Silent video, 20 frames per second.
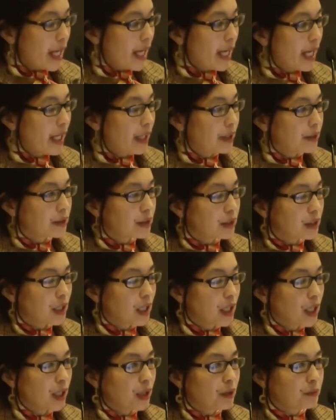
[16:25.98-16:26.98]
and
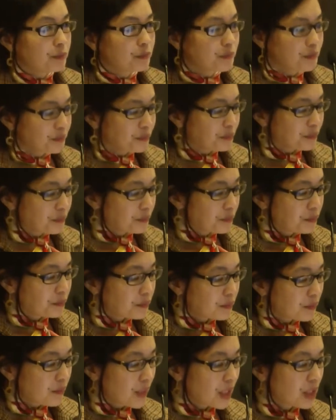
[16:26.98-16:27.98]

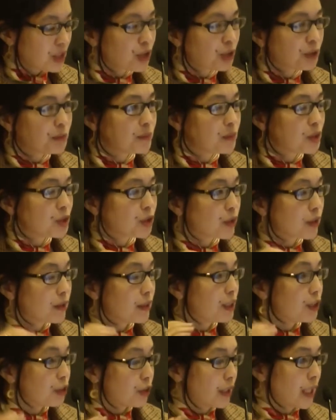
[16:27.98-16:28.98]
some sort of
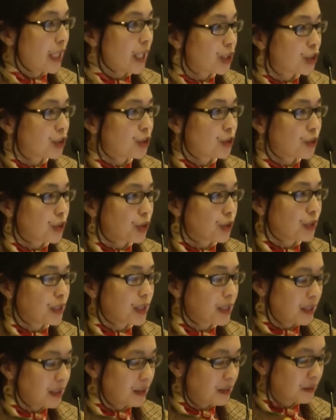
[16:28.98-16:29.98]
international
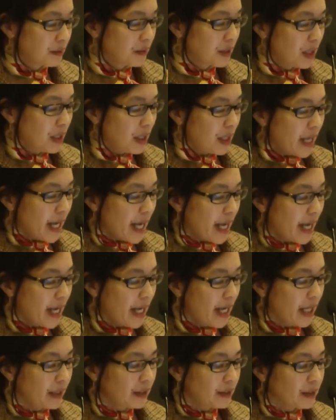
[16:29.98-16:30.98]
currency.
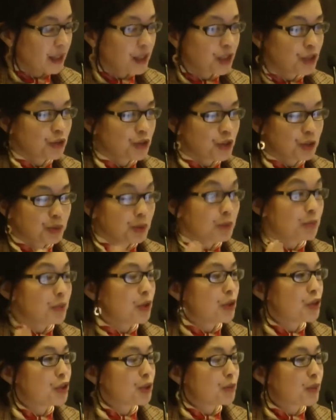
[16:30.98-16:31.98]
And this was
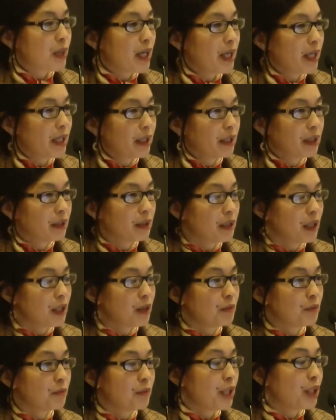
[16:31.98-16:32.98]
proposed by
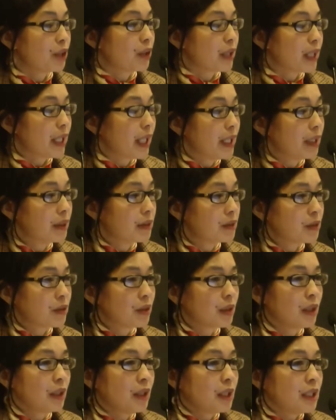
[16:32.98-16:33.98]
Maynard Keynes.
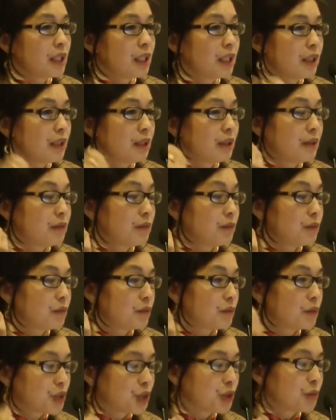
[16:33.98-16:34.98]
He
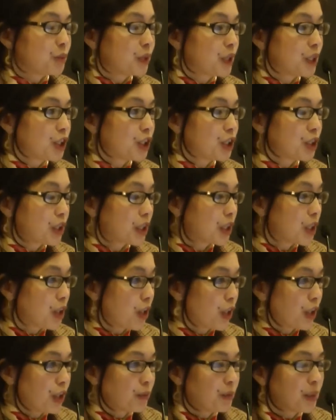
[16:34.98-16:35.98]
was a British
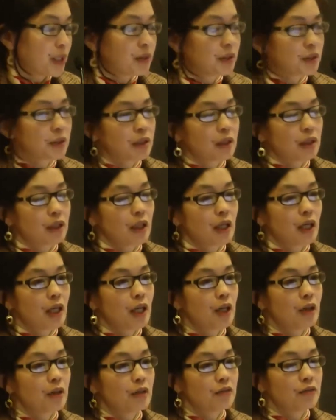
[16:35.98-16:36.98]
economist,
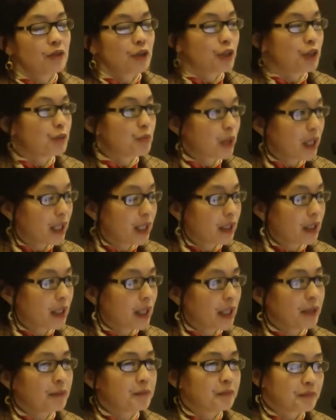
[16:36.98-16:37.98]
very bright
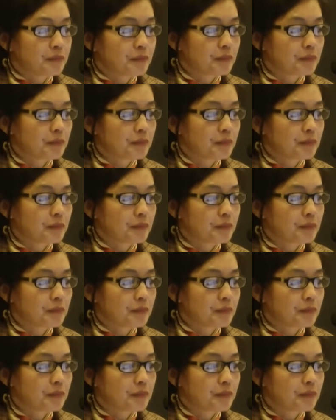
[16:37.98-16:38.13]
guy.